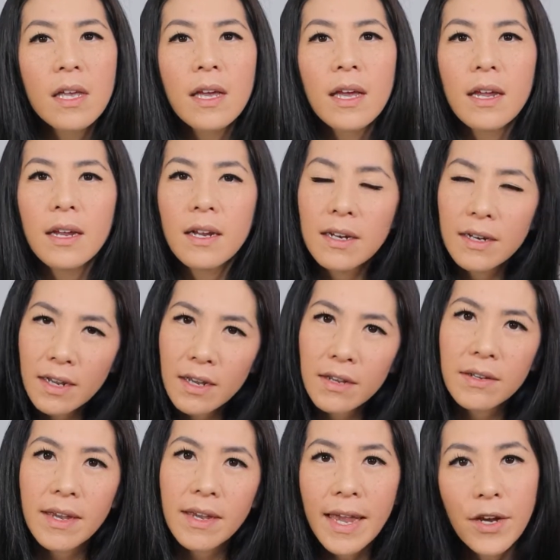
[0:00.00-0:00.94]
And
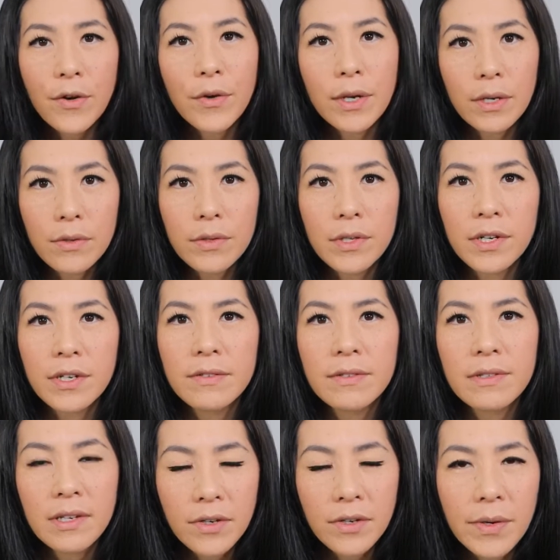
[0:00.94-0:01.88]
I agreed with her. I
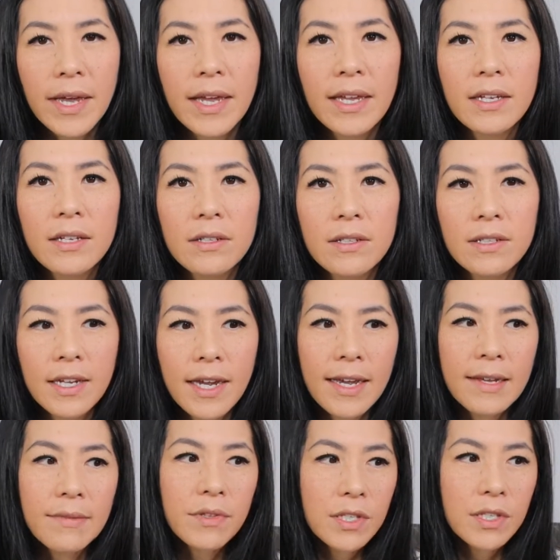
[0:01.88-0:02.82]
was like, okay,
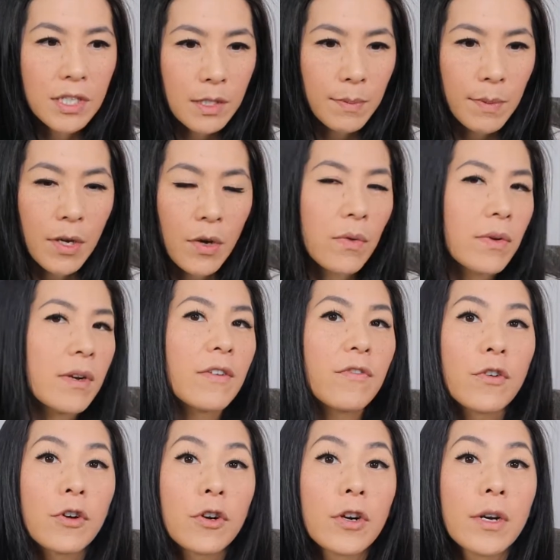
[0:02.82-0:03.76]
yeah, this has been going on
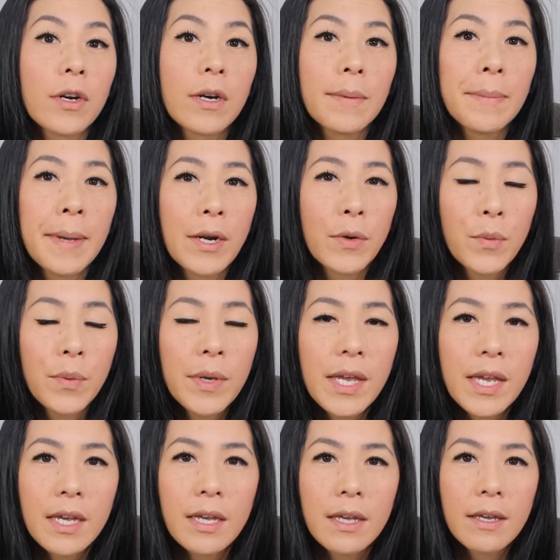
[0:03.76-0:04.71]
for about a
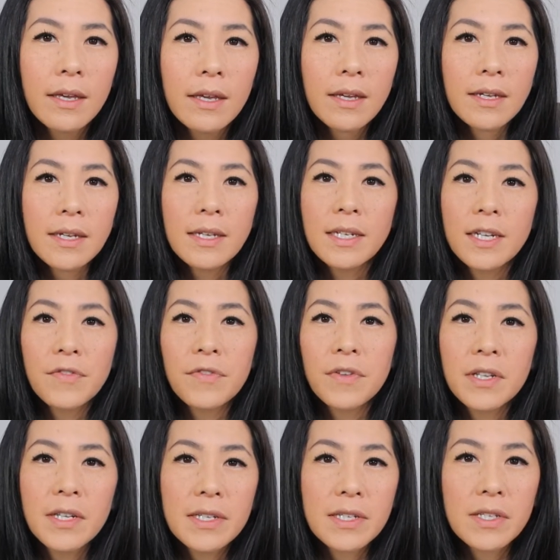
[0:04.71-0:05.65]
week. He
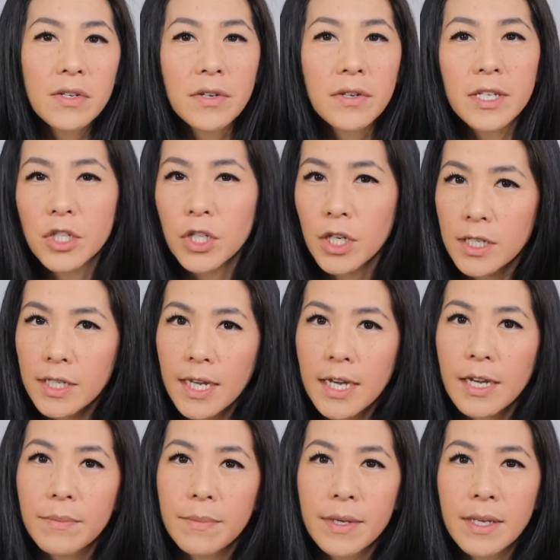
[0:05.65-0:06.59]
definitely needs to go get checked
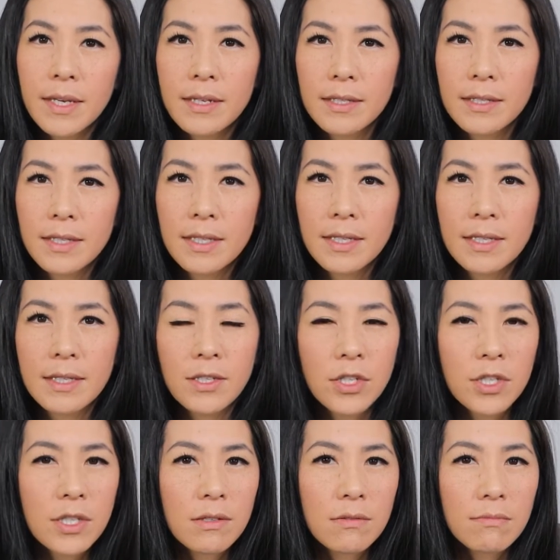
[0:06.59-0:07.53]
out, because this is
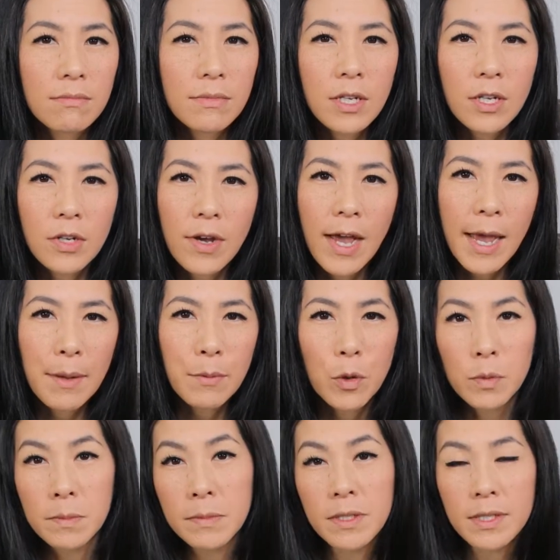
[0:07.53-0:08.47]
just,
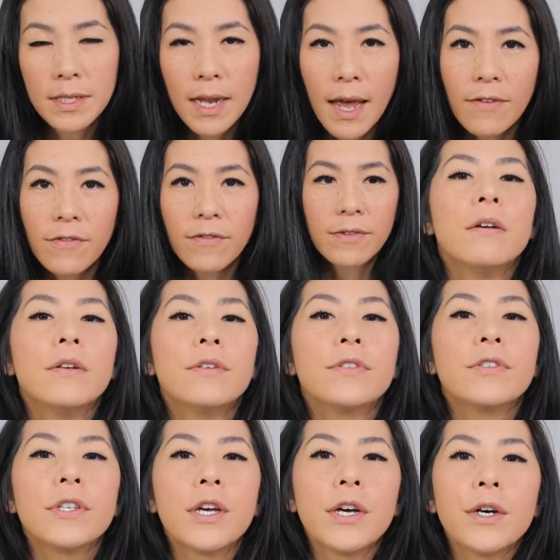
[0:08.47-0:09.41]
abnormal stuff.
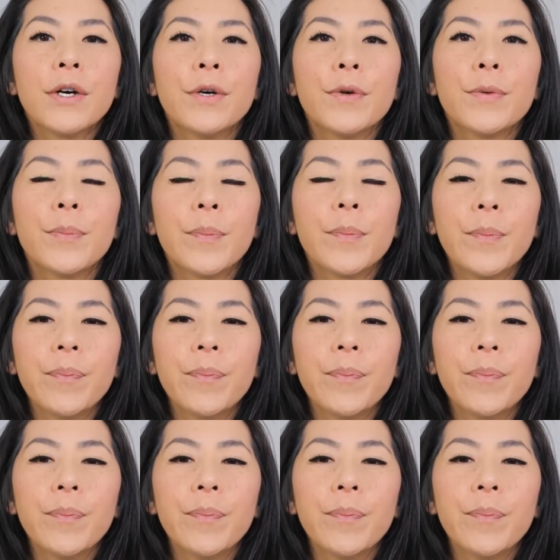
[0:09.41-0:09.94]
So